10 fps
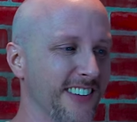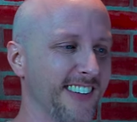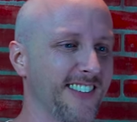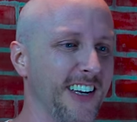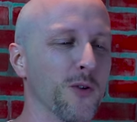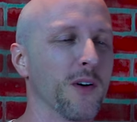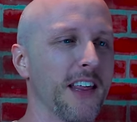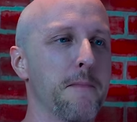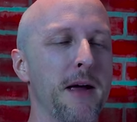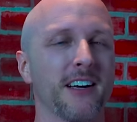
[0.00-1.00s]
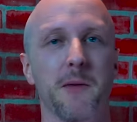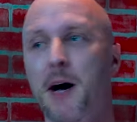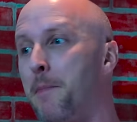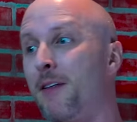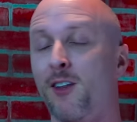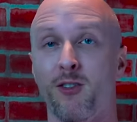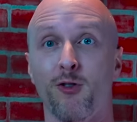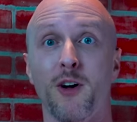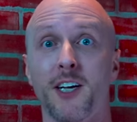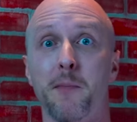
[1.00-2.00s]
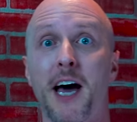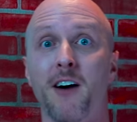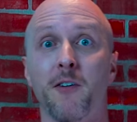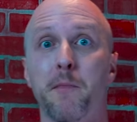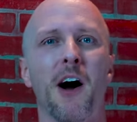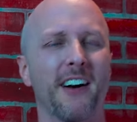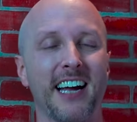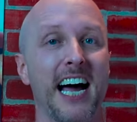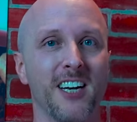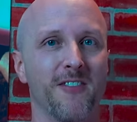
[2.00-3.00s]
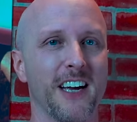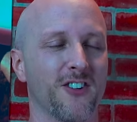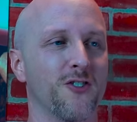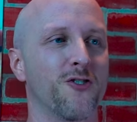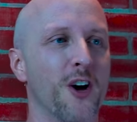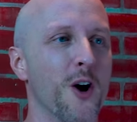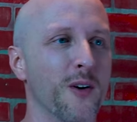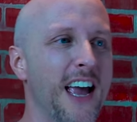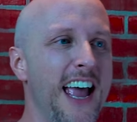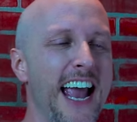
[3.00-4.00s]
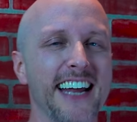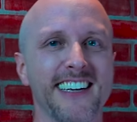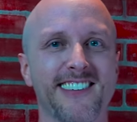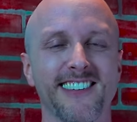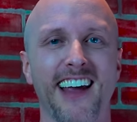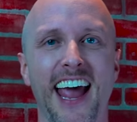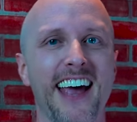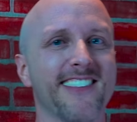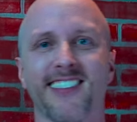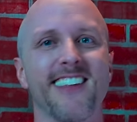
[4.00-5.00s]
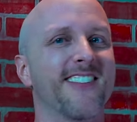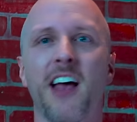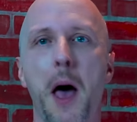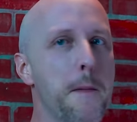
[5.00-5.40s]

There's a scene where they pick him up and they're throwing him out of a bar, kind of as a joke, and he just has this